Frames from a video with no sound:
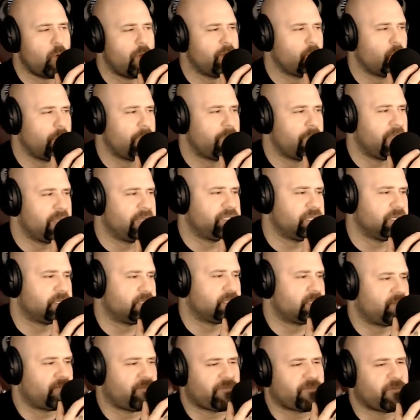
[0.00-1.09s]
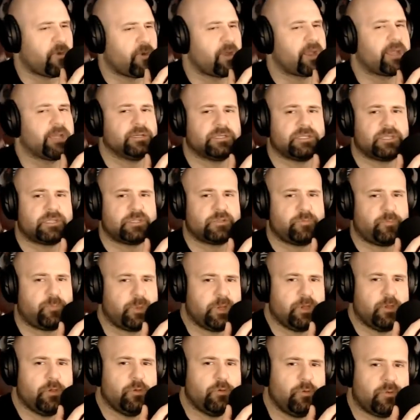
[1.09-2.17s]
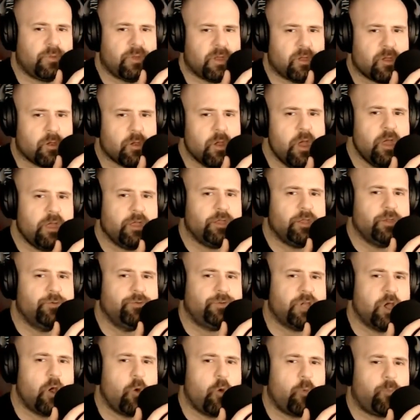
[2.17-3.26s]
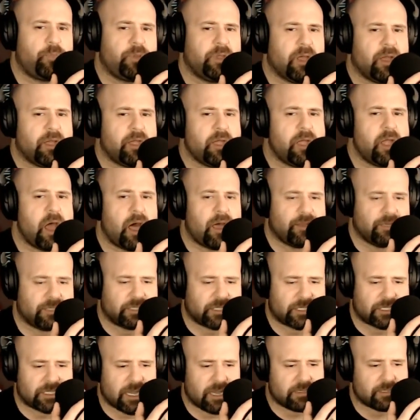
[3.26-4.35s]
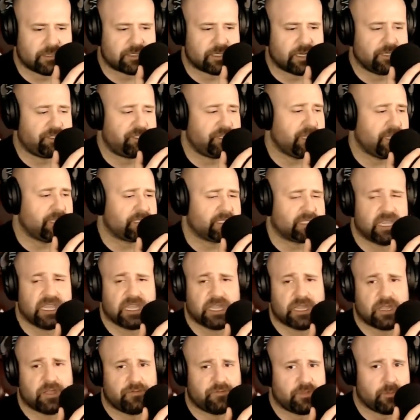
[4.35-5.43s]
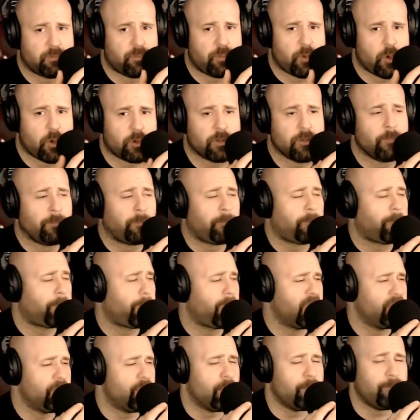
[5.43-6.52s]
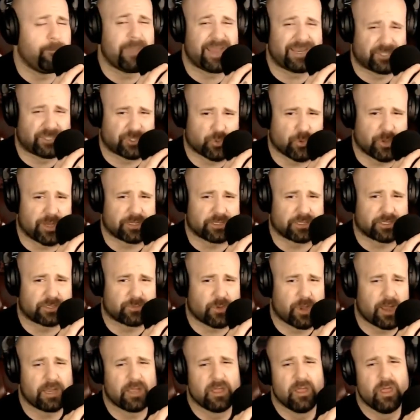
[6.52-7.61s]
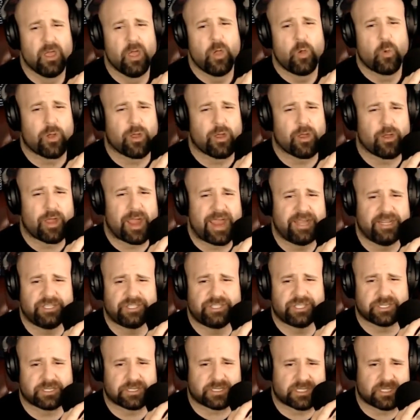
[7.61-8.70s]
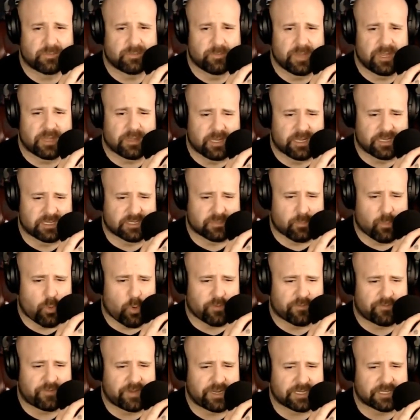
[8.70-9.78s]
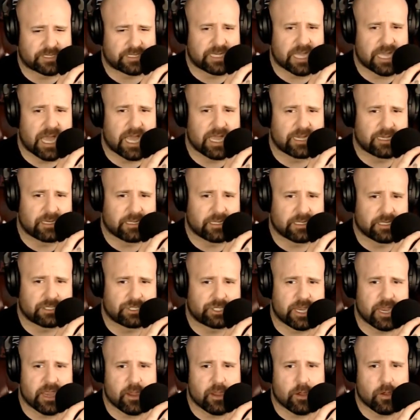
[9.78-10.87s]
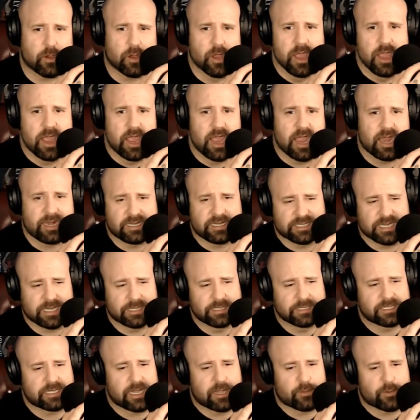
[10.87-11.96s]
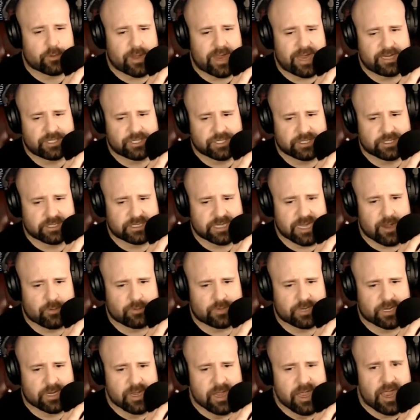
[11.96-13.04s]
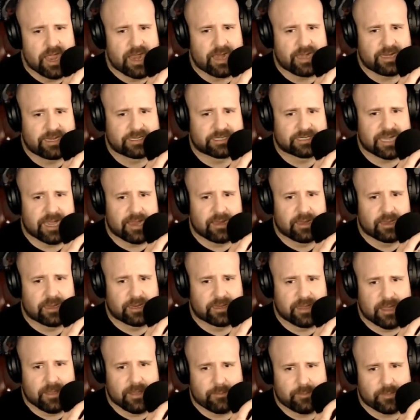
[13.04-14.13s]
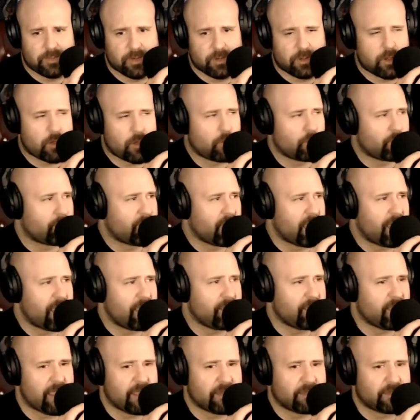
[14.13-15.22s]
when they just freaking spew their utopia nonsense. I just think of the part in The Matrix, right? Where Agent Smith has Morpheus tied to the chair and he sends the other agents out and he's telling them, you know, that